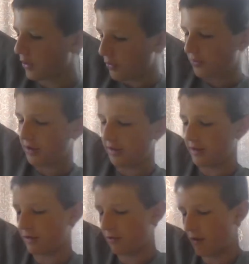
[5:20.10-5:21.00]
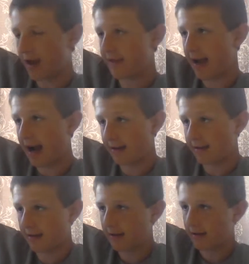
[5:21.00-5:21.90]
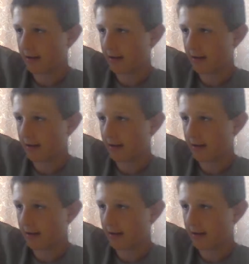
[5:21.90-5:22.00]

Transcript: where you see this red dot, it's